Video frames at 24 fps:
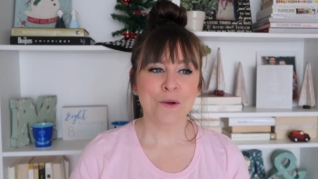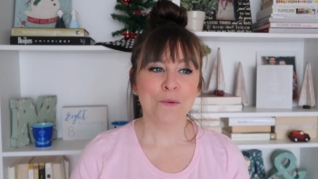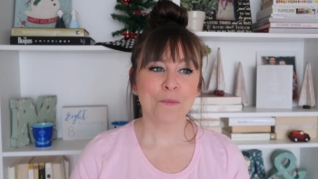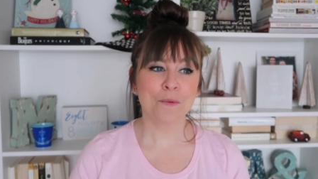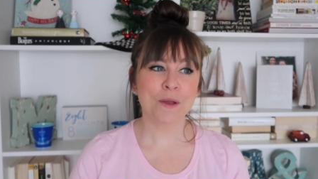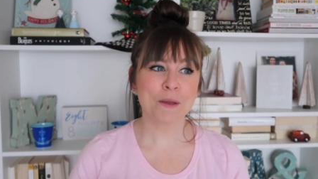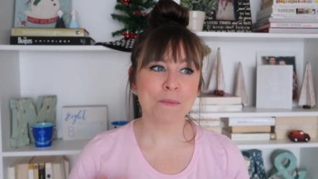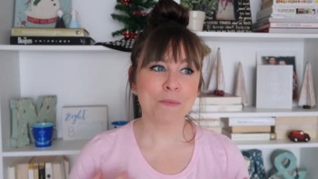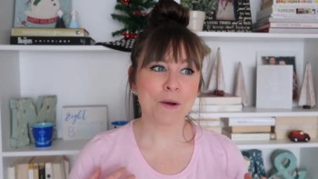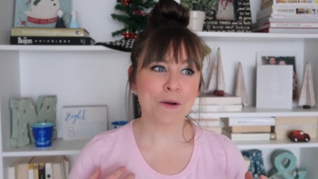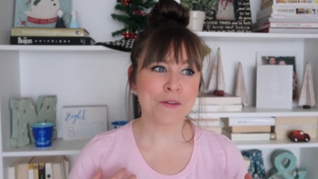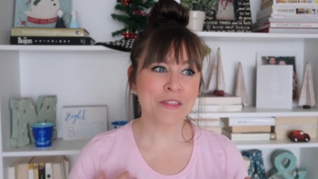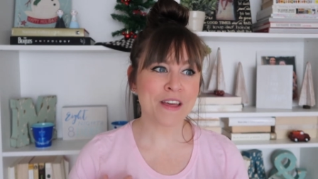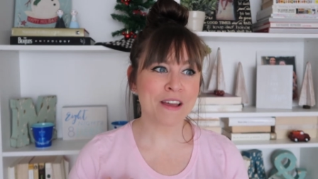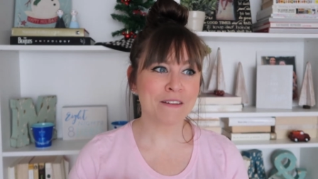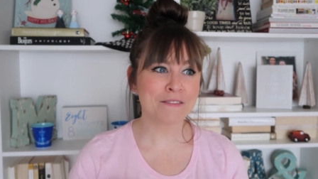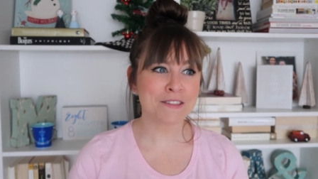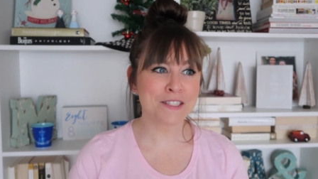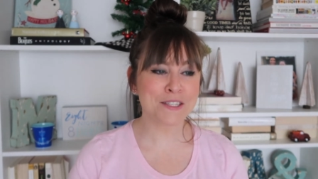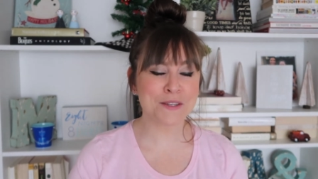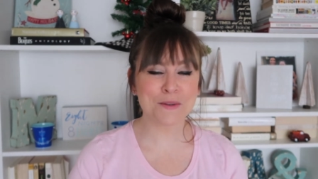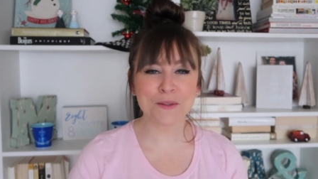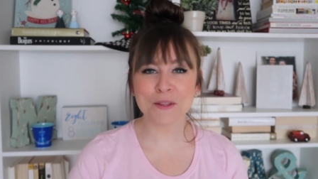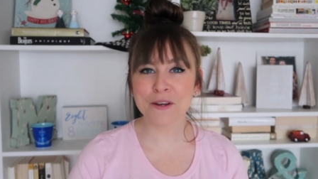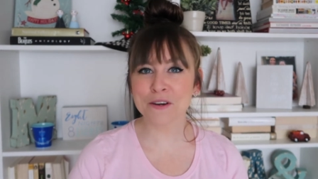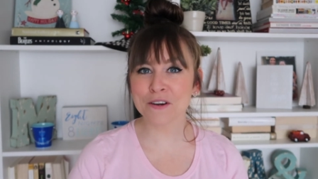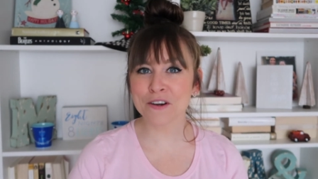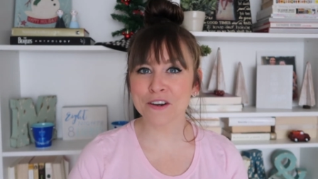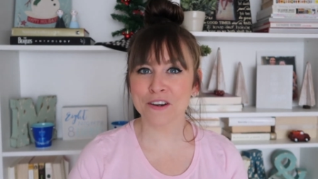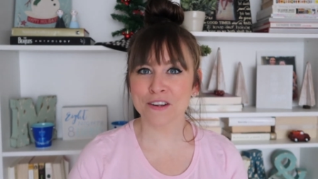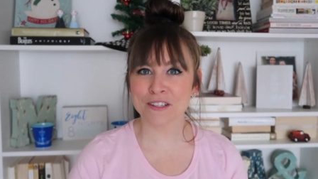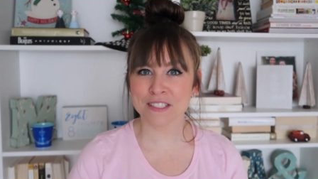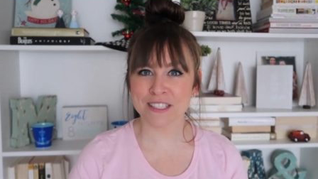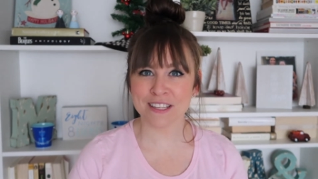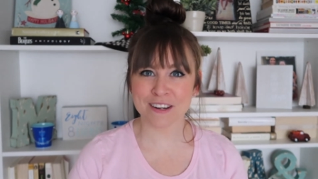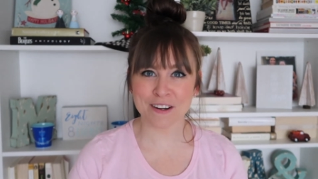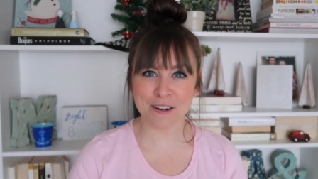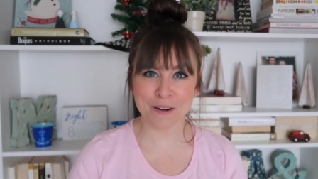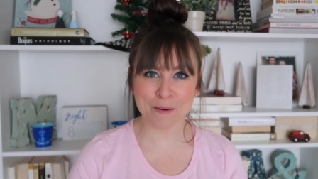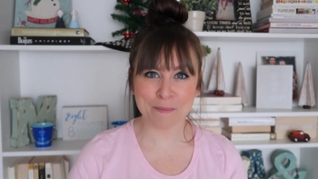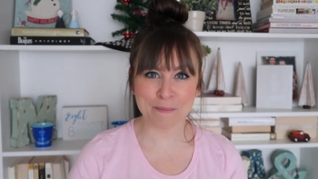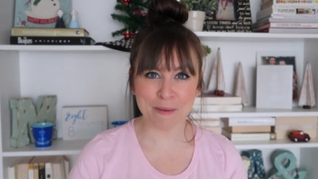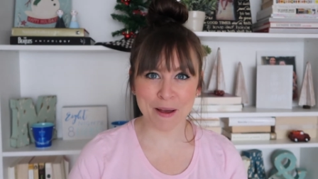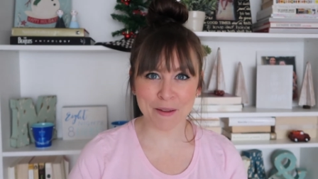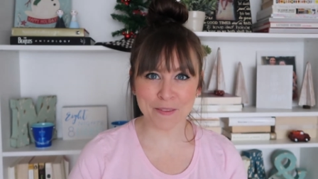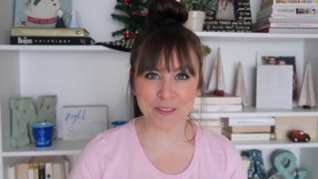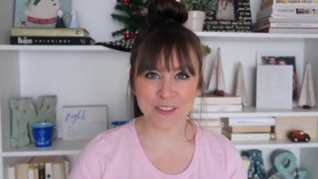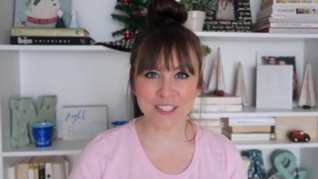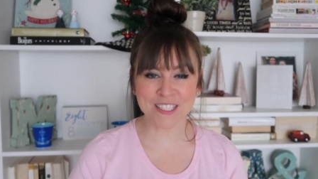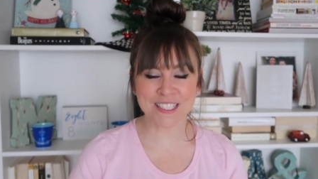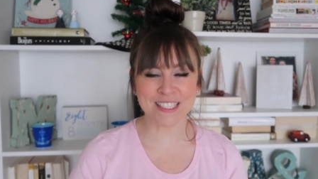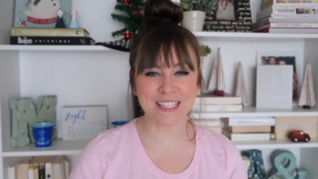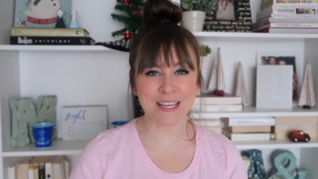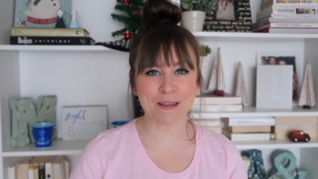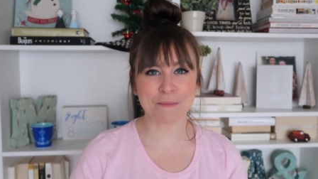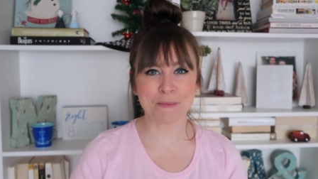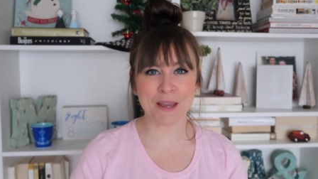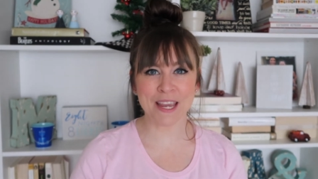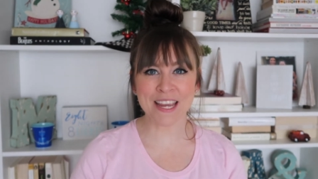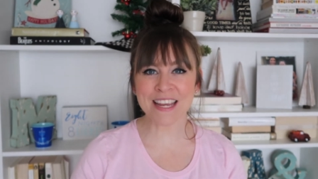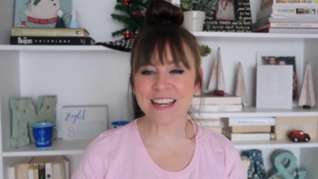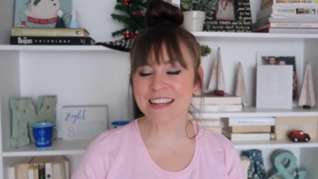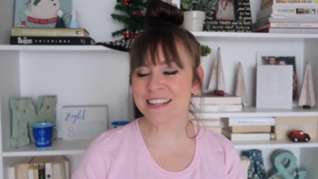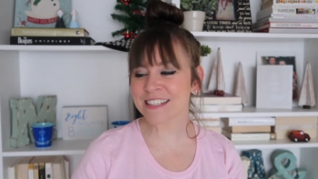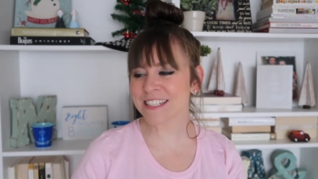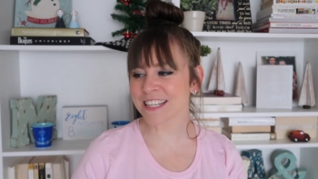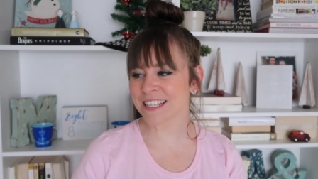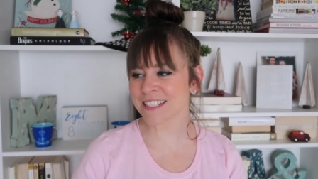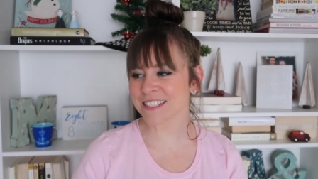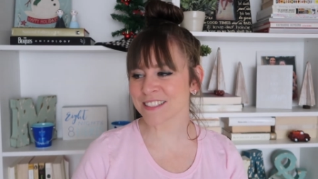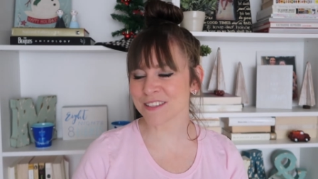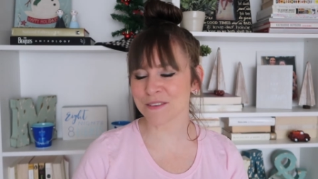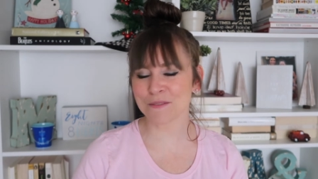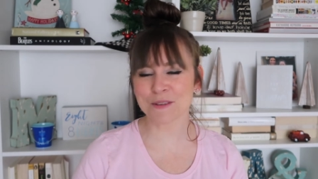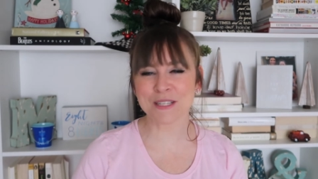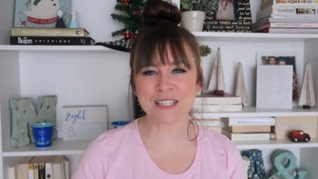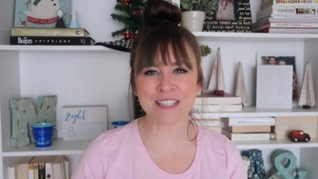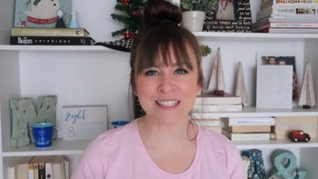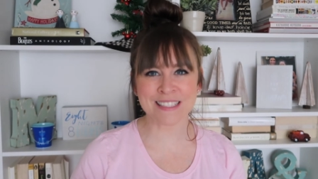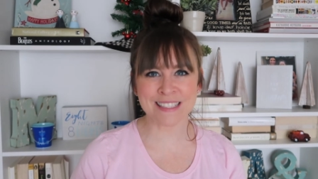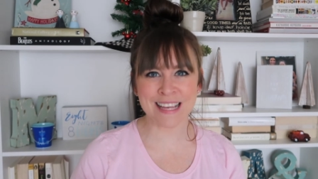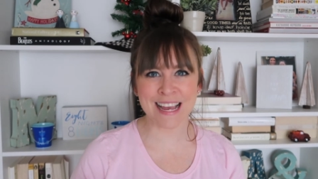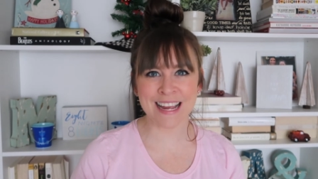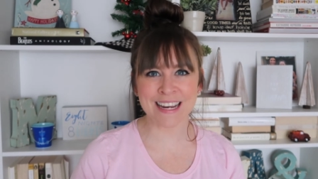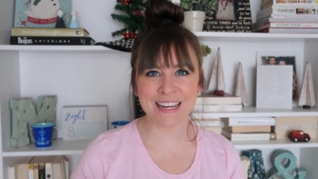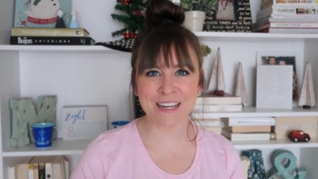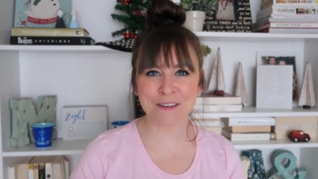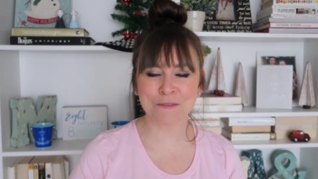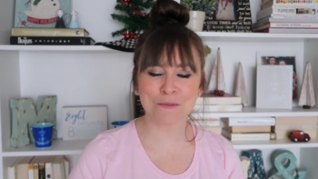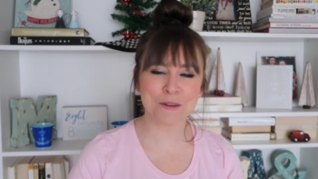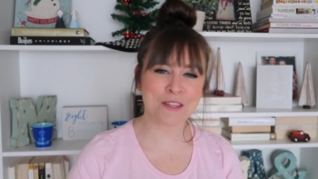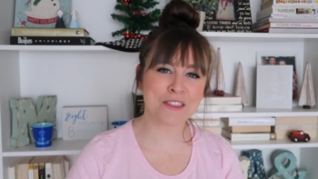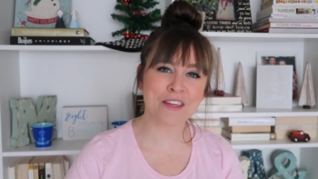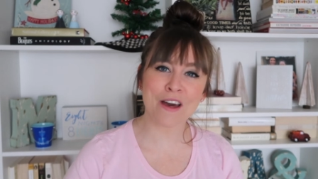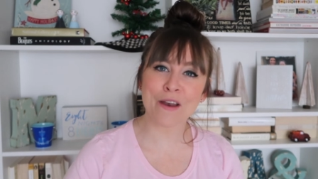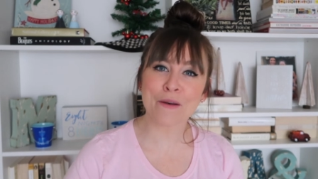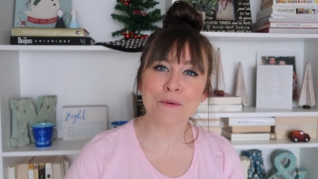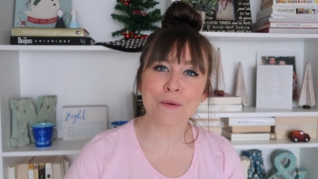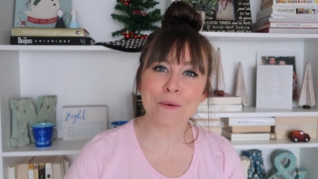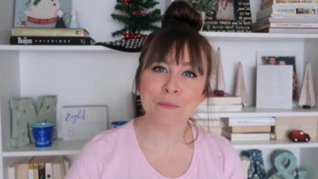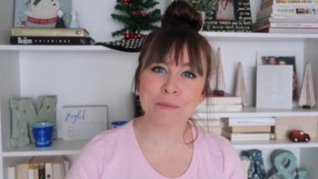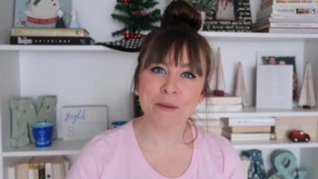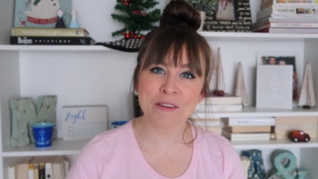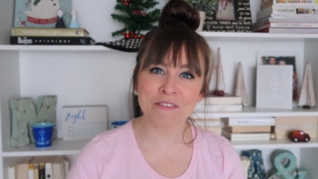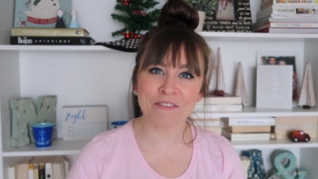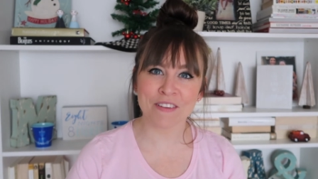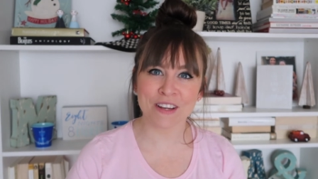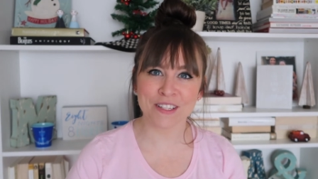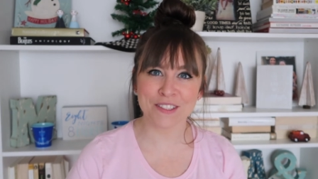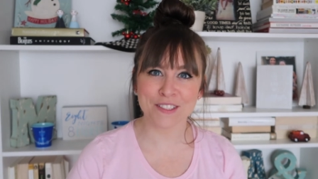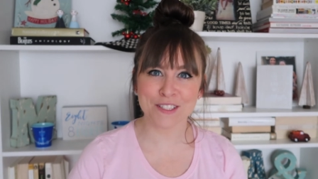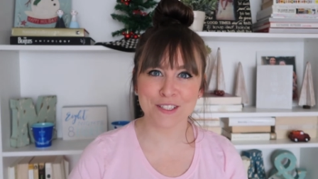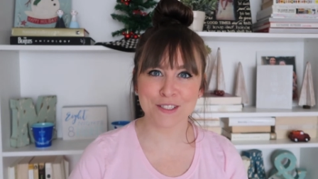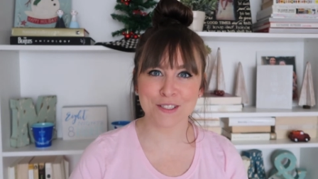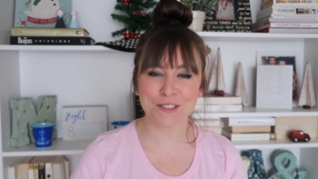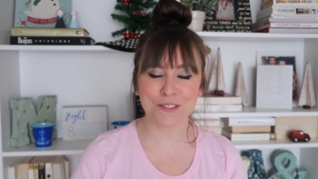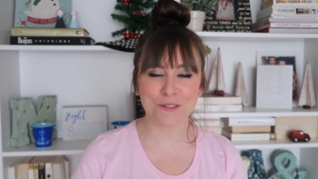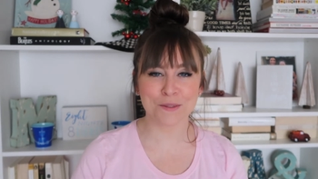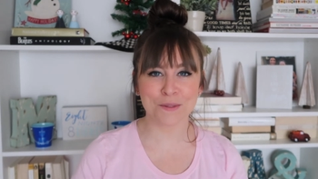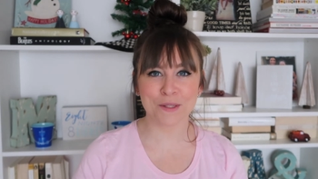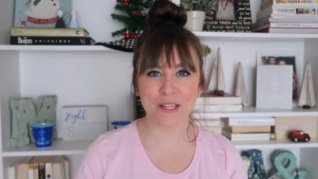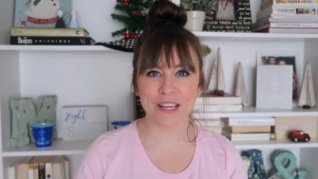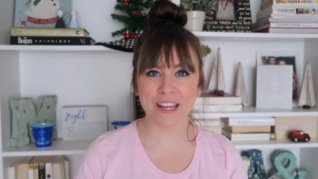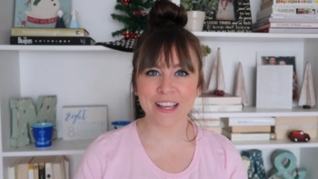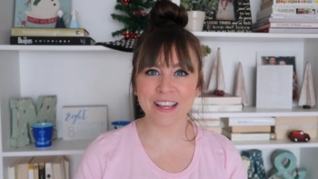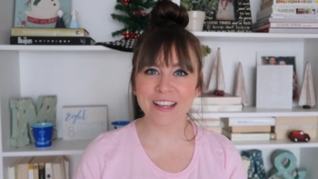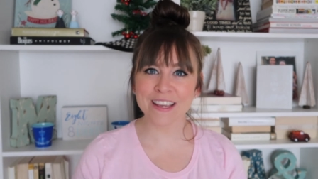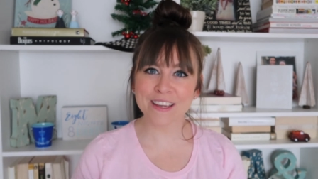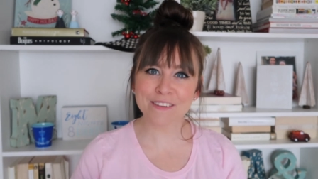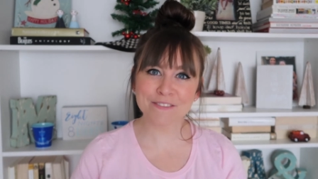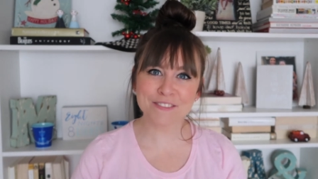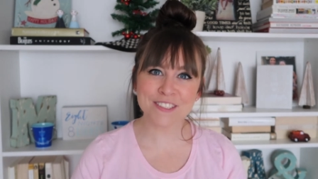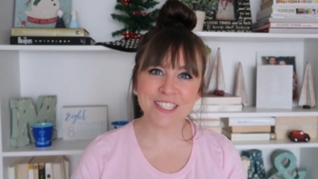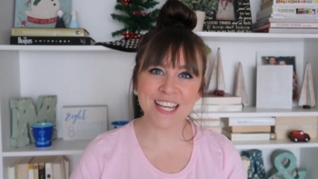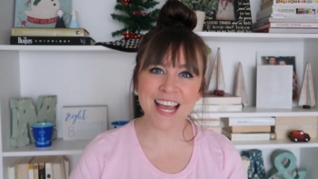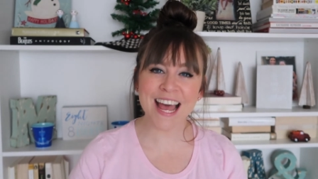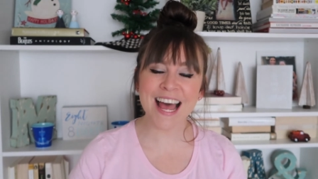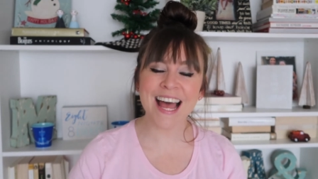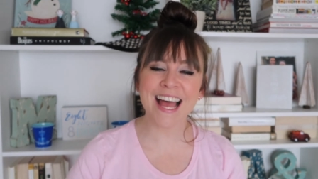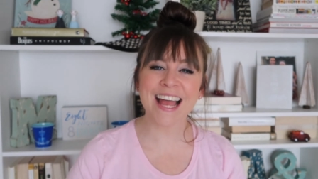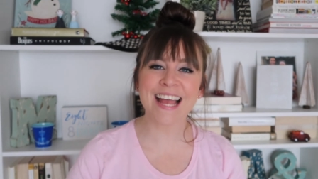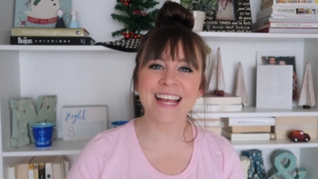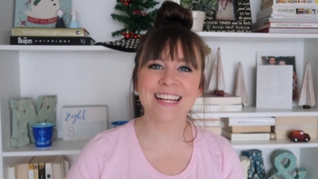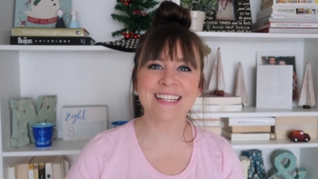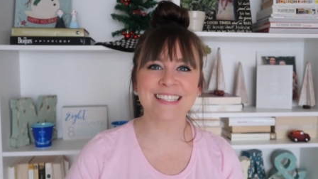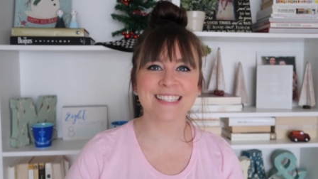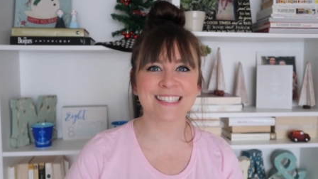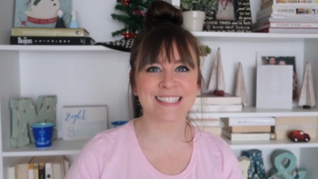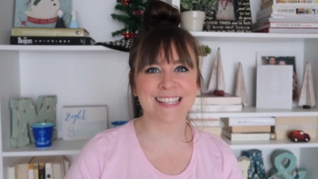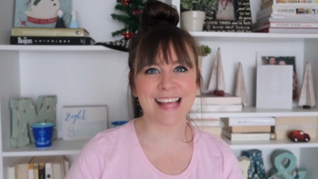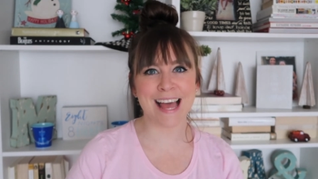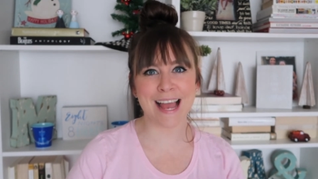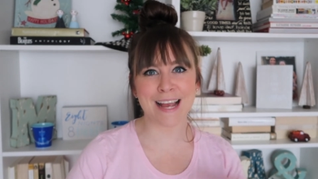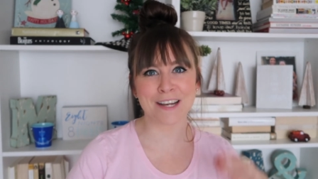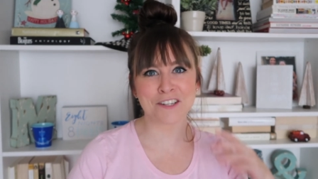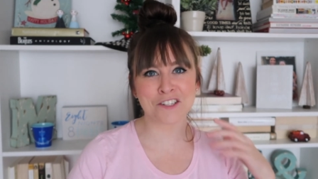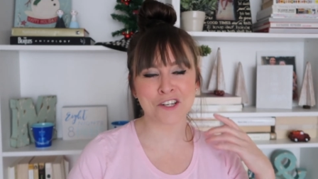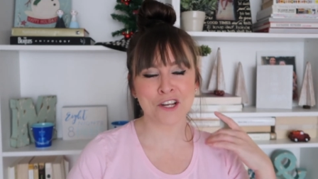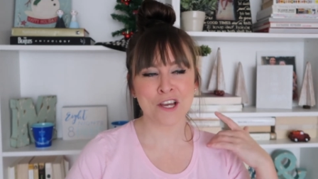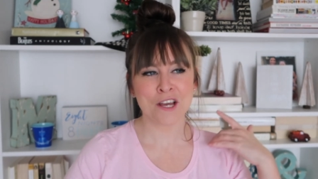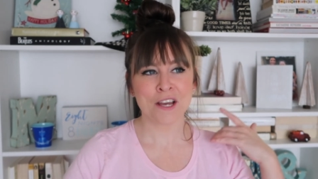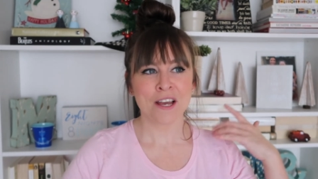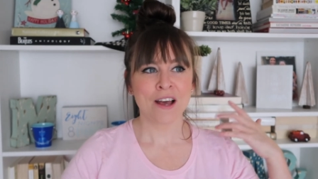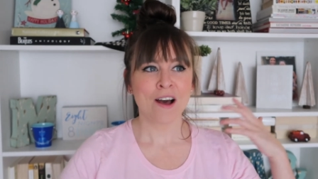We both have two little girls that are about the same age and so we decided we thought it would be fun to do like a gift guide slash